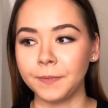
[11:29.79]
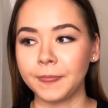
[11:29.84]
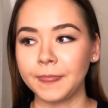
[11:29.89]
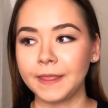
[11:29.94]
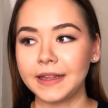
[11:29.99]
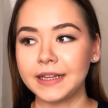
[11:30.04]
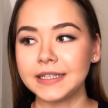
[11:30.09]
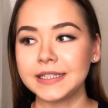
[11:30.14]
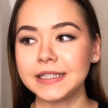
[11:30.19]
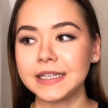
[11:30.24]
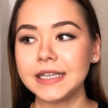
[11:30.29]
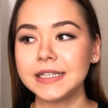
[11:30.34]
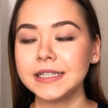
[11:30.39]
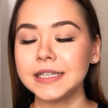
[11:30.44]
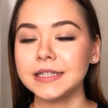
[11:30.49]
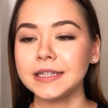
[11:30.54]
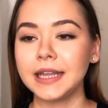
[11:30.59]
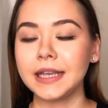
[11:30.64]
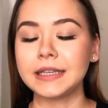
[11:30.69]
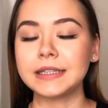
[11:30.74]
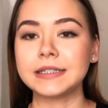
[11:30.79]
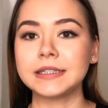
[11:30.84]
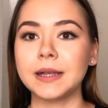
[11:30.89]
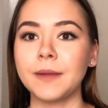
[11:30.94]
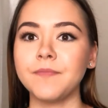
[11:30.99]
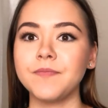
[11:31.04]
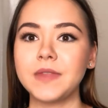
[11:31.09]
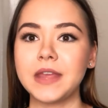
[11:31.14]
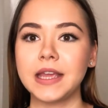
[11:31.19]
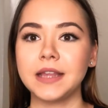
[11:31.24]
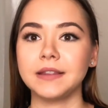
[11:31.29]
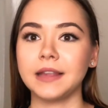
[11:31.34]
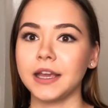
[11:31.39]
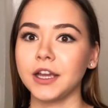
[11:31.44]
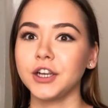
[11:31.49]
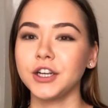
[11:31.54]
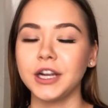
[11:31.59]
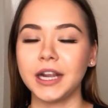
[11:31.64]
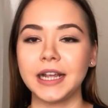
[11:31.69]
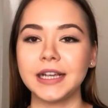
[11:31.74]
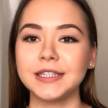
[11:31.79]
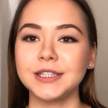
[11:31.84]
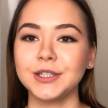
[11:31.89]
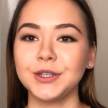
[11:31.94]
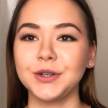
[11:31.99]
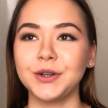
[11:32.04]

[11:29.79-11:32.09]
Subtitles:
This isn't like something like crazy